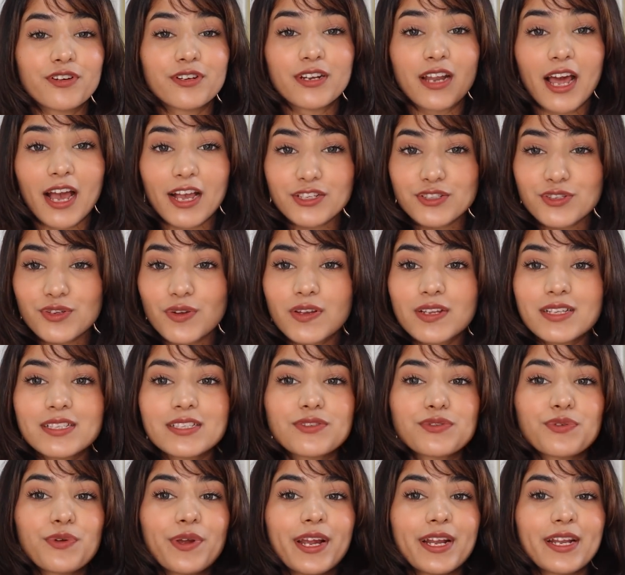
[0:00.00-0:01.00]
naturally
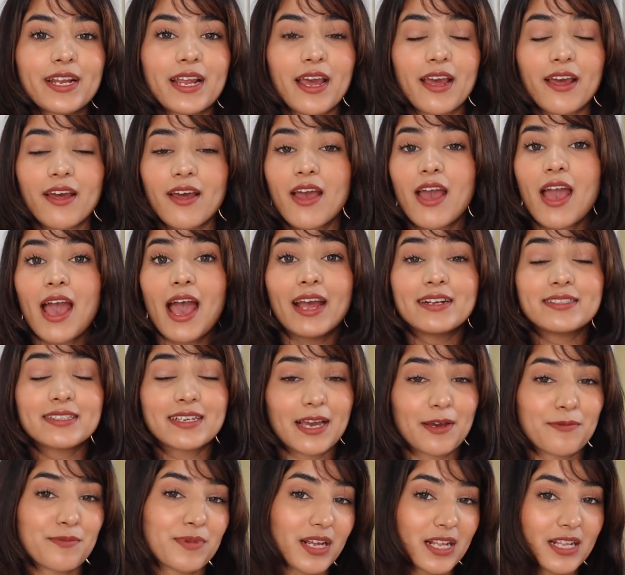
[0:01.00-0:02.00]
straight hair and
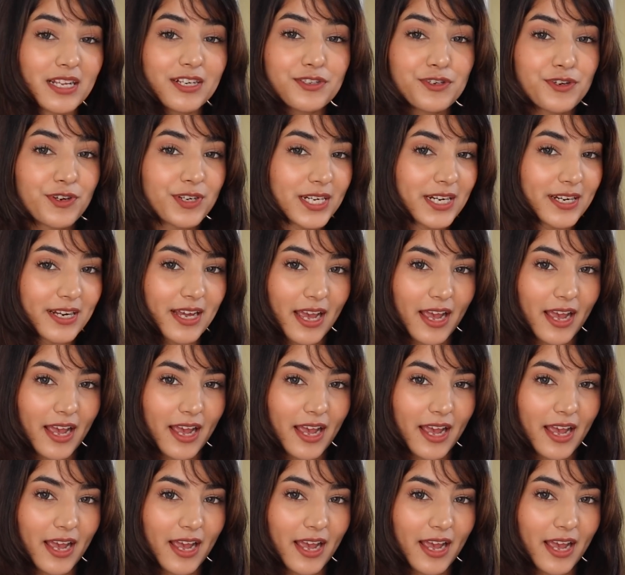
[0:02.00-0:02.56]
chemically treated